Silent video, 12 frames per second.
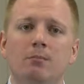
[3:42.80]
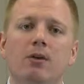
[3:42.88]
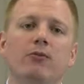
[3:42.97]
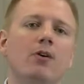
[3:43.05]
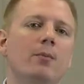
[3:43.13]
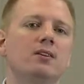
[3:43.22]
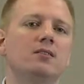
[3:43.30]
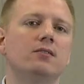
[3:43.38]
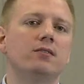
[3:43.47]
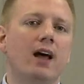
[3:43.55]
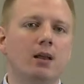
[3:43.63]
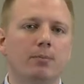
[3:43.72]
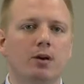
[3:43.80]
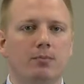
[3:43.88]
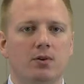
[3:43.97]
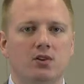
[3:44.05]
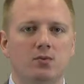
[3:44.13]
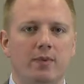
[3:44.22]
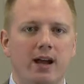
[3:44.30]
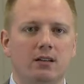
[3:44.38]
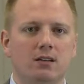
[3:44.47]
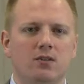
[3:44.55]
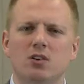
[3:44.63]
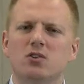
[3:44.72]
But from a developer
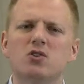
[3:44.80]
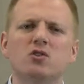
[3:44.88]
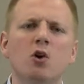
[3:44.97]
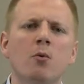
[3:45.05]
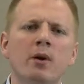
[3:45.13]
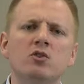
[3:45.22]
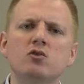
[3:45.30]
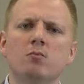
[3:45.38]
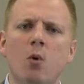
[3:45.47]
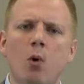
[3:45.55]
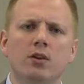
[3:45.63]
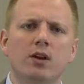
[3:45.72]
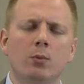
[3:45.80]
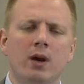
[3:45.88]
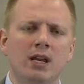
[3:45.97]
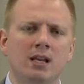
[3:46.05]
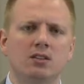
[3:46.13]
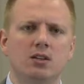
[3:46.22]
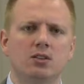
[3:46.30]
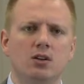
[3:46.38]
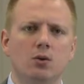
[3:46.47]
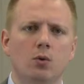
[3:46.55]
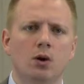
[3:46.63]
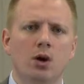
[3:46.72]
perspective, there's so much more that we need to
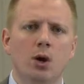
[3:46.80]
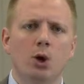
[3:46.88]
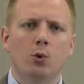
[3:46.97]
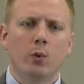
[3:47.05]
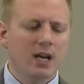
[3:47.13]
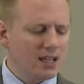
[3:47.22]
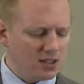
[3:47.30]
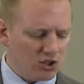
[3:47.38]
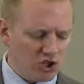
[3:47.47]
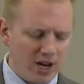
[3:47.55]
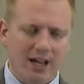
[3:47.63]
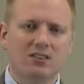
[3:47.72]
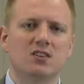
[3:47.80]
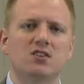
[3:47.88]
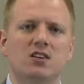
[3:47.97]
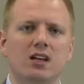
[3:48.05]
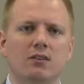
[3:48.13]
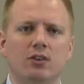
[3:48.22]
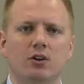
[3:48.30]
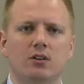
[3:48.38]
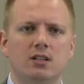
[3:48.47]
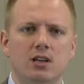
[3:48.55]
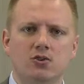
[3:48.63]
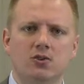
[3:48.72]
do. We need to check to see if the
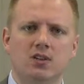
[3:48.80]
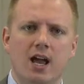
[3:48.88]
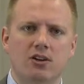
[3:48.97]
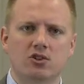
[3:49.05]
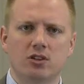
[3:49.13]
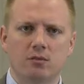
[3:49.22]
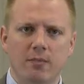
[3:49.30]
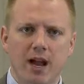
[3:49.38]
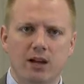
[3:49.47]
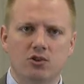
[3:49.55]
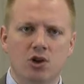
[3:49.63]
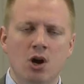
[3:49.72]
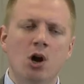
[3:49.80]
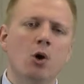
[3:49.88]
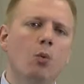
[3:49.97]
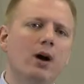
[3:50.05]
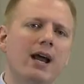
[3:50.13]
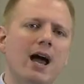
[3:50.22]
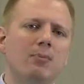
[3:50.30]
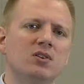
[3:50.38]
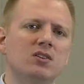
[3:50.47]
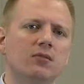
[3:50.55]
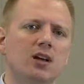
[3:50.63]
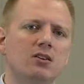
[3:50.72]
credentials actually match. What
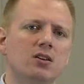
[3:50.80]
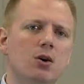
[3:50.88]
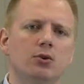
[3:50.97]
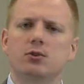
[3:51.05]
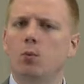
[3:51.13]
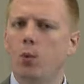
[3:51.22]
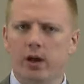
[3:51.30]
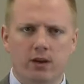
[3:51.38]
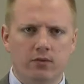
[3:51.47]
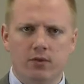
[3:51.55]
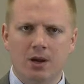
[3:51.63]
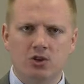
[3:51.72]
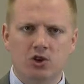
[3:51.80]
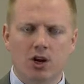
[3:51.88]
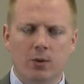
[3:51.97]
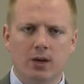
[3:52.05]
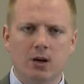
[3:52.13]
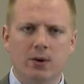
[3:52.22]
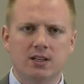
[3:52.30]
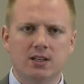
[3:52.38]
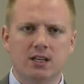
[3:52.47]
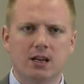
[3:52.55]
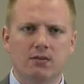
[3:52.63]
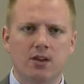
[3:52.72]
happens if they don't? What information are we going
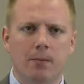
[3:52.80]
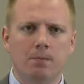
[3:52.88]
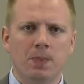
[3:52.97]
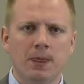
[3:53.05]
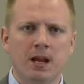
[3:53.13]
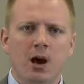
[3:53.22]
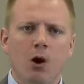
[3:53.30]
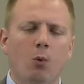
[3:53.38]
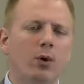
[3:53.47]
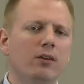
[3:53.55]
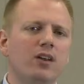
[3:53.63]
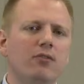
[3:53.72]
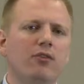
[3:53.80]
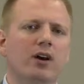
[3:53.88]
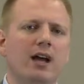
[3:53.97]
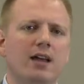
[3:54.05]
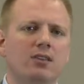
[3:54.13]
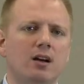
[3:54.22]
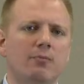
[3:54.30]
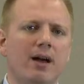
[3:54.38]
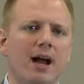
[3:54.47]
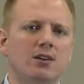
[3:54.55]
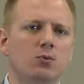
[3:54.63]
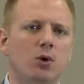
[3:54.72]
to give them? What if they forgot their
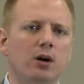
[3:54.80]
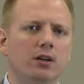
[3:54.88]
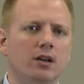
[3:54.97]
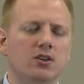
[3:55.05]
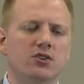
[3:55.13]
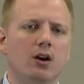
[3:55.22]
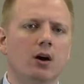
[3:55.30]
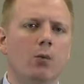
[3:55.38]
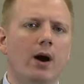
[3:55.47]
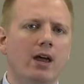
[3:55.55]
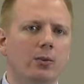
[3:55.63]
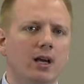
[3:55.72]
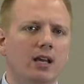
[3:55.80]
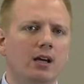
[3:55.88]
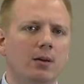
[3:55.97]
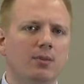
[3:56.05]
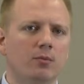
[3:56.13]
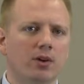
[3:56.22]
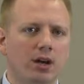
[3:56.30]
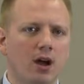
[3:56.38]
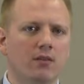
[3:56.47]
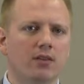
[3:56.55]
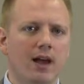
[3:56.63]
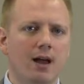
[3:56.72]
password? Is there a way that we can help them
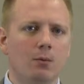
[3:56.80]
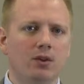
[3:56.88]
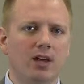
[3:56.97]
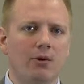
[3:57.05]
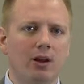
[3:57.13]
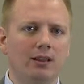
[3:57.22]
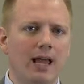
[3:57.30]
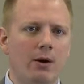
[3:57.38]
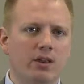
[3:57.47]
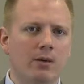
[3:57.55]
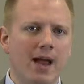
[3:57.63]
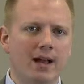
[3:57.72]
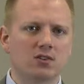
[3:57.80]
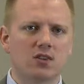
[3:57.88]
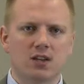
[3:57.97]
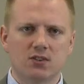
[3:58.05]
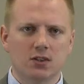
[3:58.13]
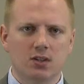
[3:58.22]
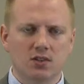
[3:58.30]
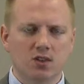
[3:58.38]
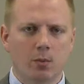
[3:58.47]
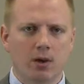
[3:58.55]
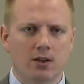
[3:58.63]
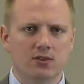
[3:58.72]
recover that without allowing them access into
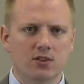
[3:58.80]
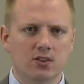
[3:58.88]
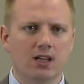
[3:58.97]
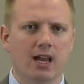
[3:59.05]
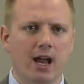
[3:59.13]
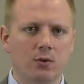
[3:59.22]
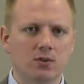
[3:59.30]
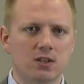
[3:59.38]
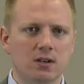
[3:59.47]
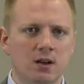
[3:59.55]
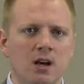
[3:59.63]
someone else's account?